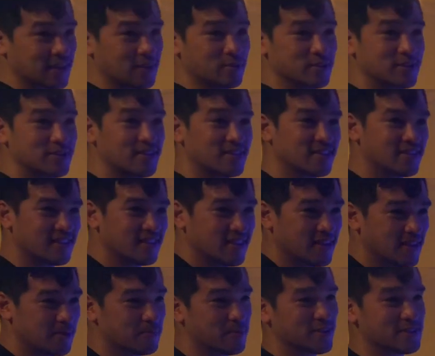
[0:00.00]
that would
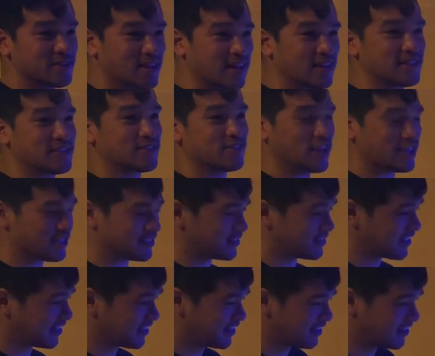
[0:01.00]
most likely scratch your
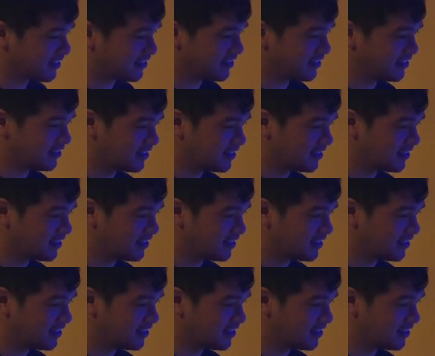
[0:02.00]
tank. Oh,